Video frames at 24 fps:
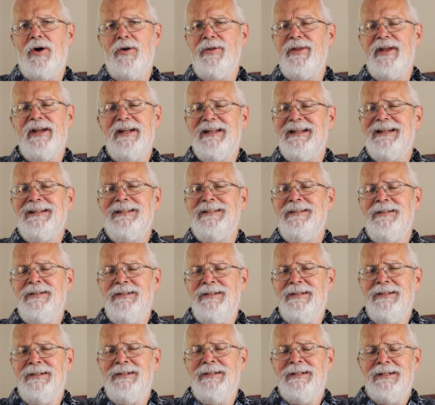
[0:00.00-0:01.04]
all they did.
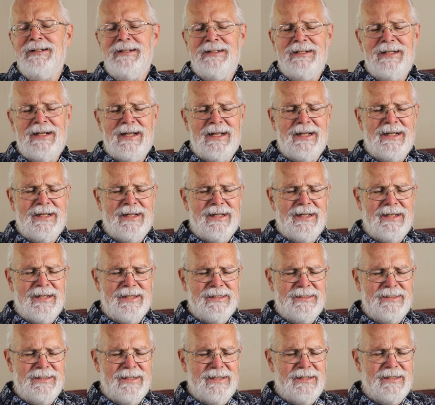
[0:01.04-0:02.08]

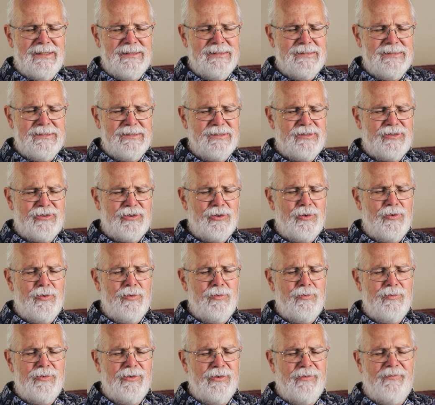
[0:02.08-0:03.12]
And
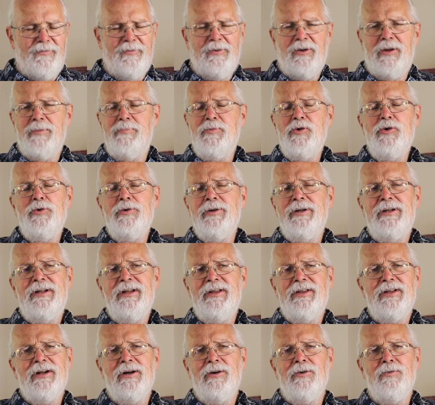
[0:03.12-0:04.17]
so the
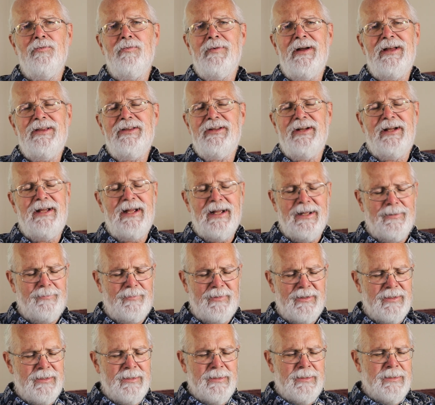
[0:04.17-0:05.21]
community there ran the camp.
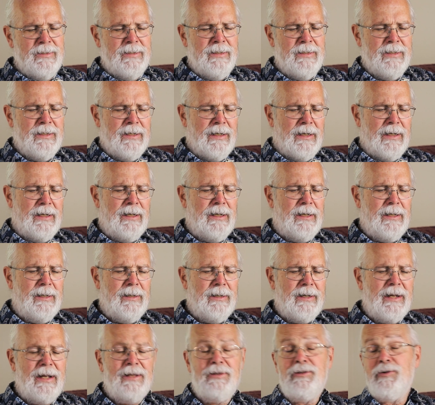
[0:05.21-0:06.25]

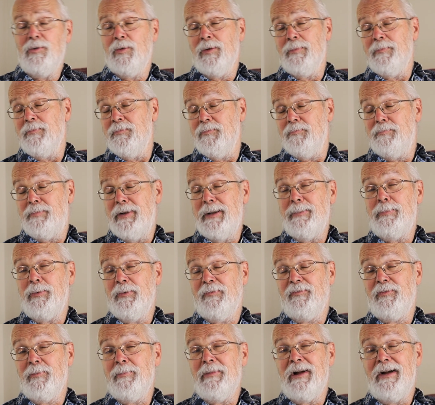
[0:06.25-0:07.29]
And there were people
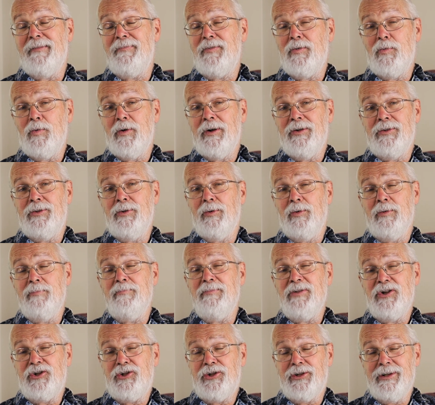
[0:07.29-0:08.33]
from everywhere. There were
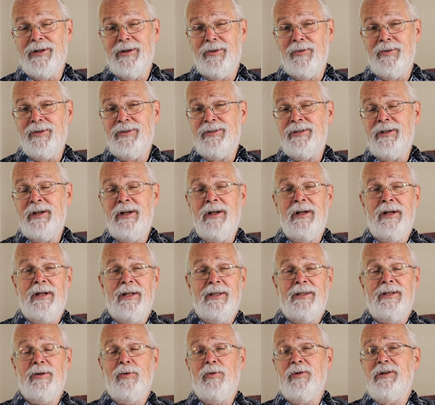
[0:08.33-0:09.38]
missionaries,
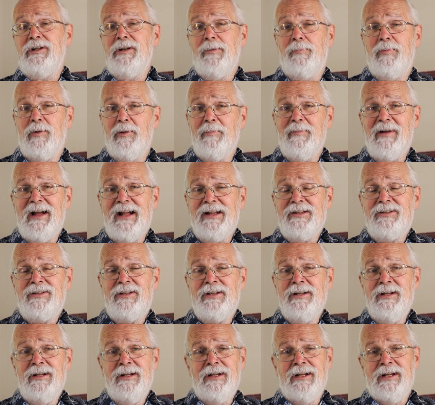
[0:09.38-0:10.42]
there were diplomats,
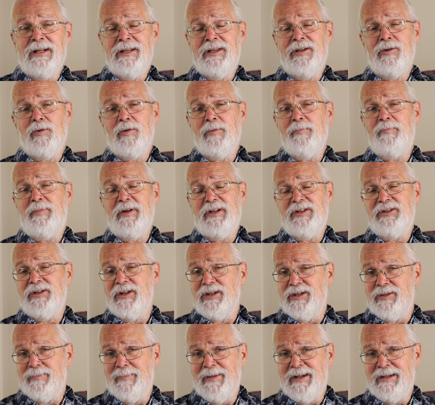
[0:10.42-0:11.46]
there were
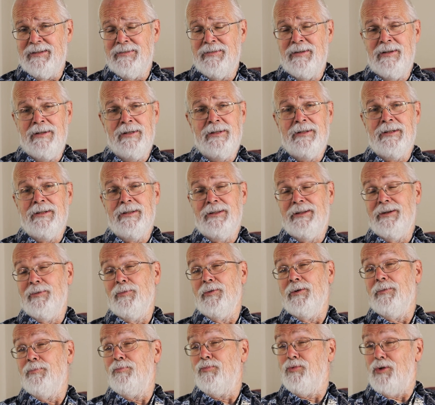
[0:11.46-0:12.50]
businessmen, there
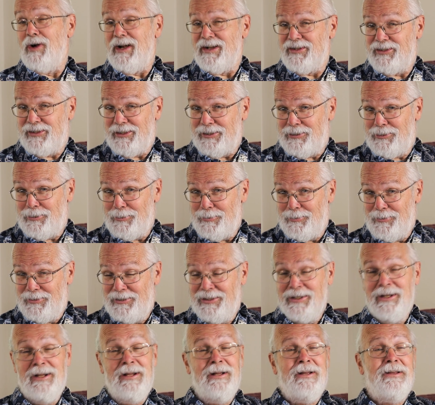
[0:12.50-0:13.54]
were
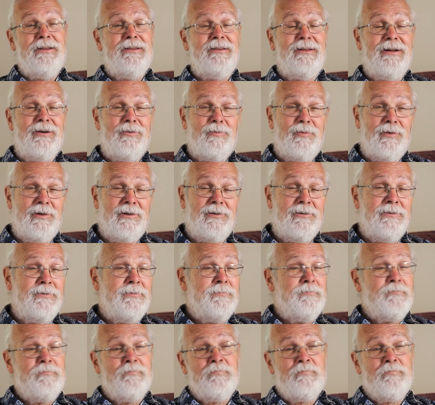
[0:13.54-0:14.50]
prostitutes, there were